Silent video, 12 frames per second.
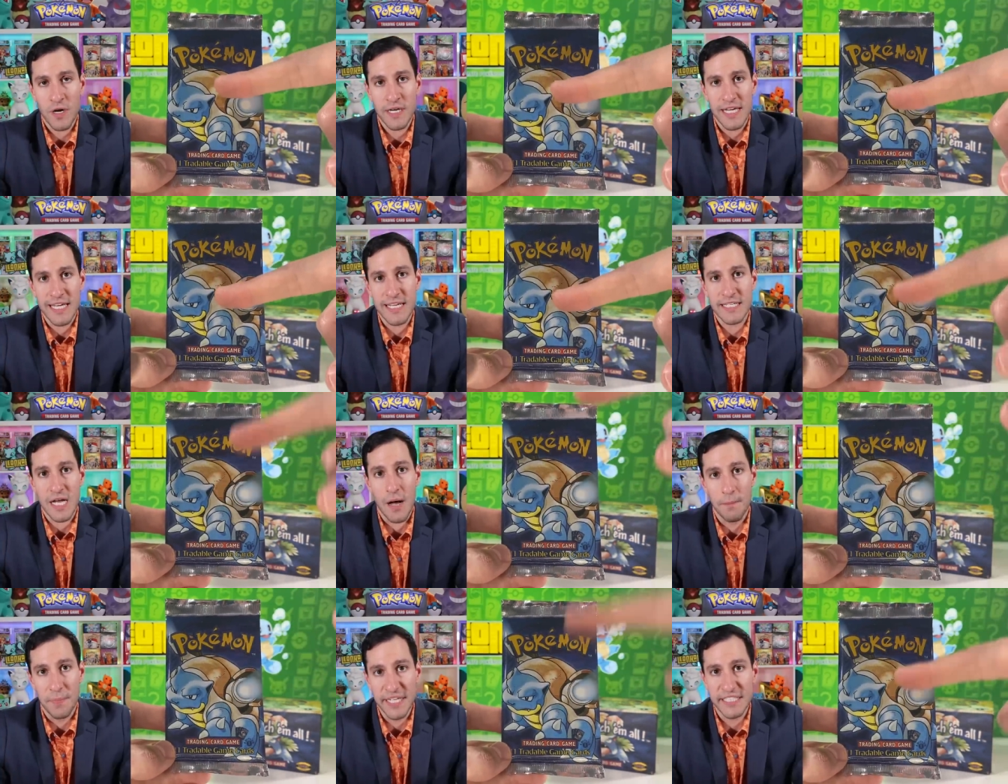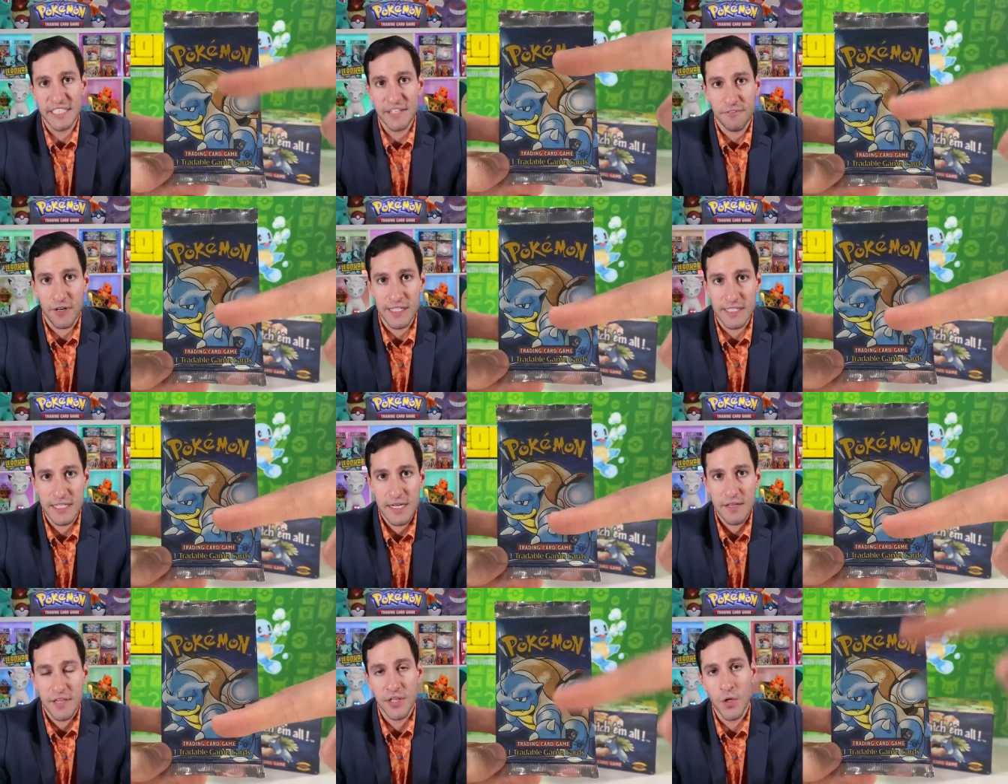one is a bit different
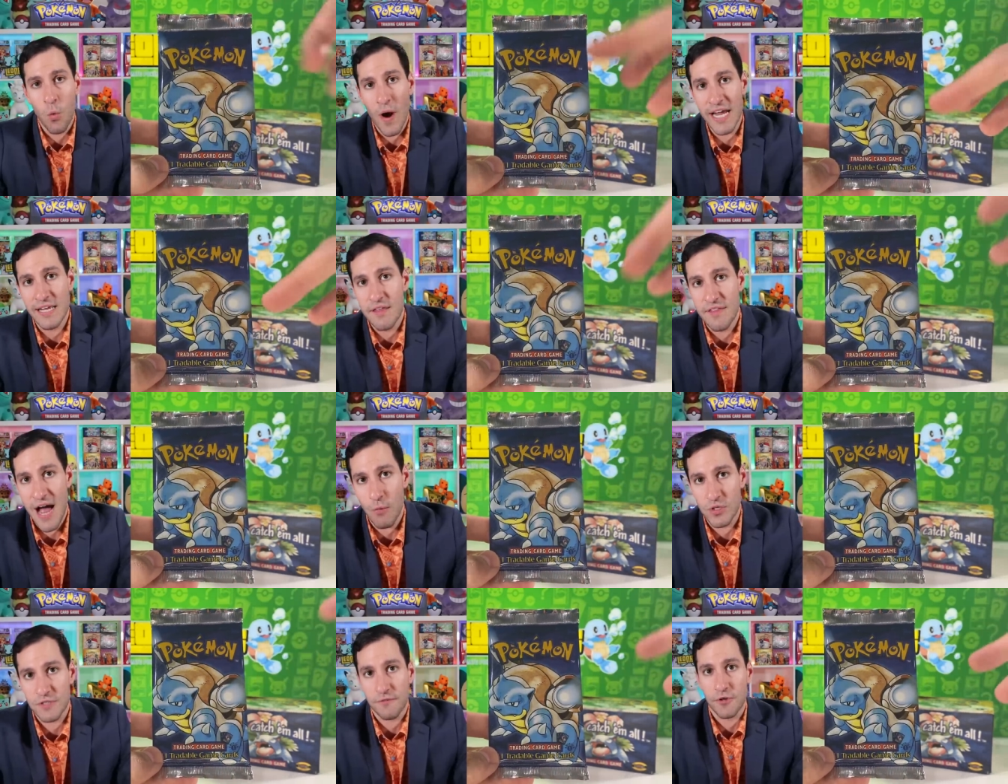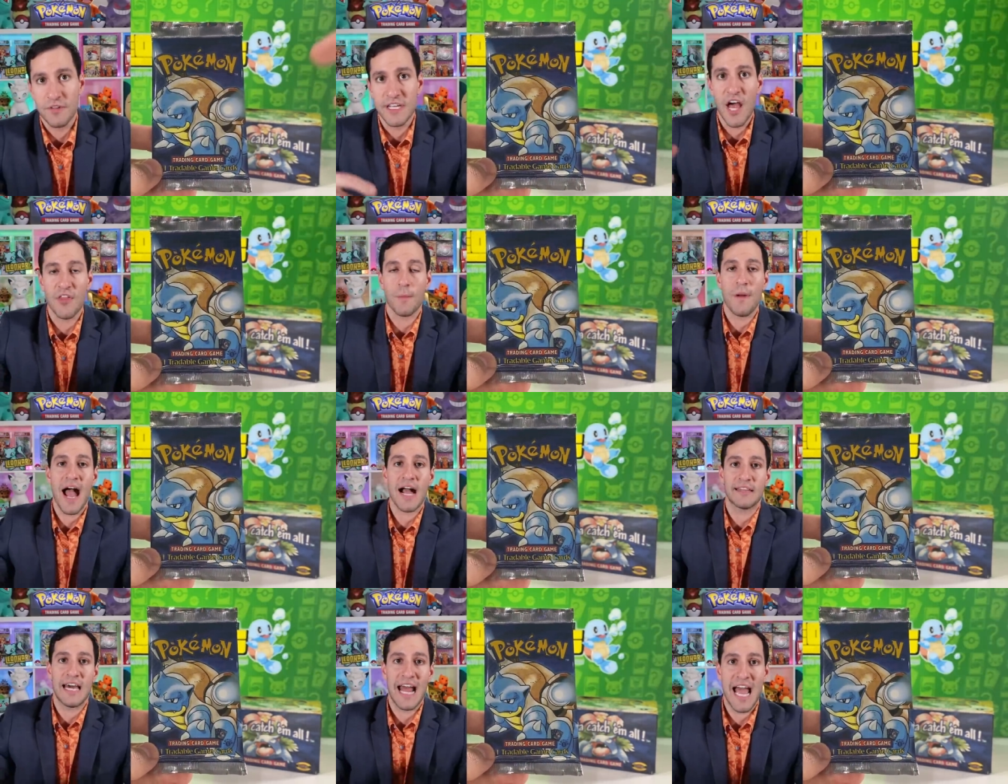than the weight that was for the other
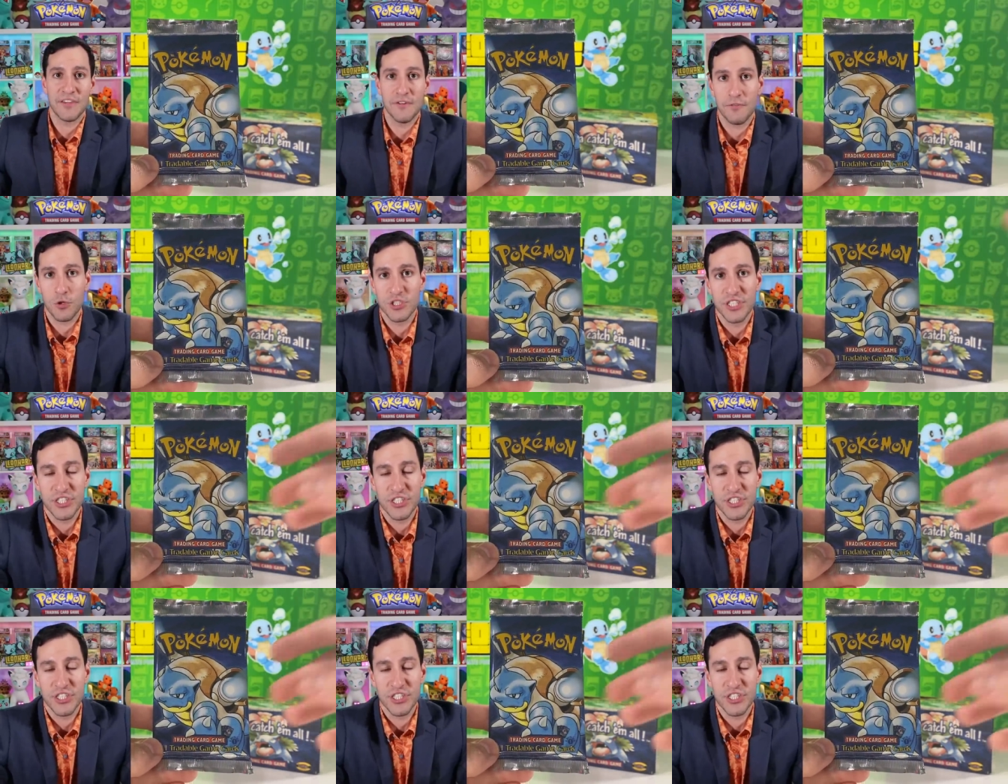pack that had the first